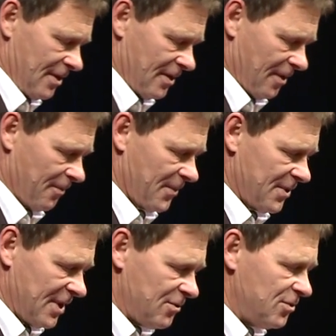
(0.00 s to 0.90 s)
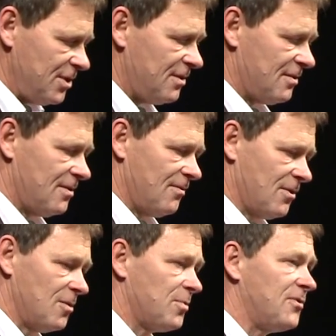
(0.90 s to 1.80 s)
um, then you need
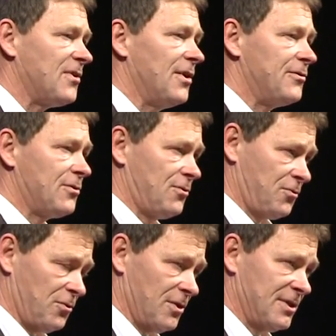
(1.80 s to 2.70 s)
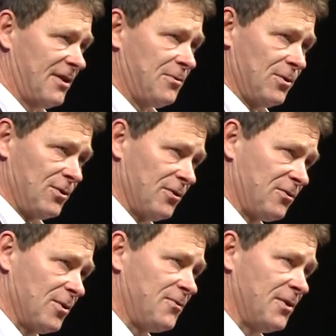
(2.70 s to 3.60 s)
very precise control, and that's what those
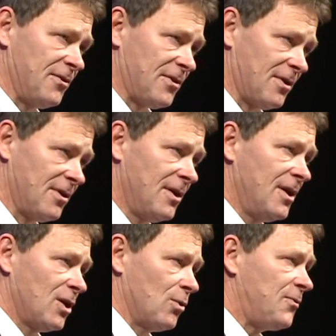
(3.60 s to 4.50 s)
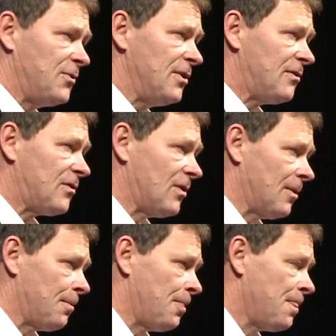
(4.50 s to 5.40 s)
grid fins are. Grid fins
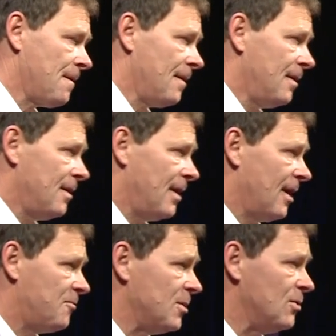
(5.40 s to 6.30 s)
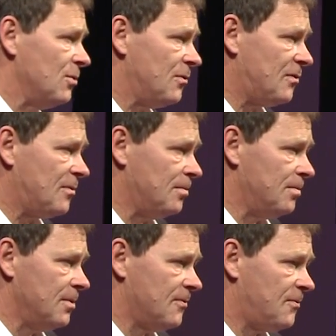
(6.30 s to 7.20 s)
um, have been used
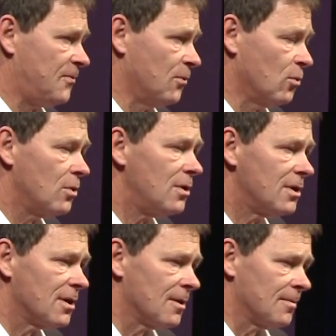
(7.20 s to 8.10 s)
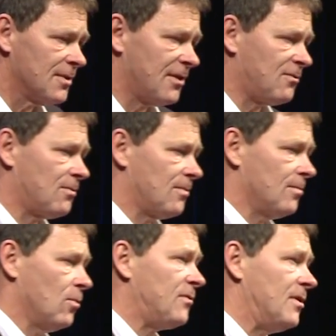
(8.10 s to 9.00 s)
before. Um, that's
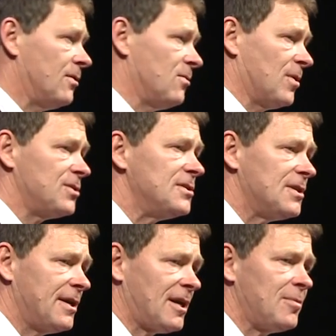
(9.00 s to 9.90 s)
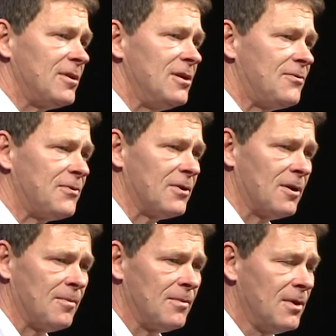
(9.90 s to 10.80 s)
mostly on the Russian side, I believe.
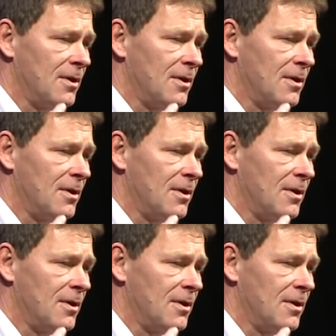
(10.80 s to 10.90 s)
Um,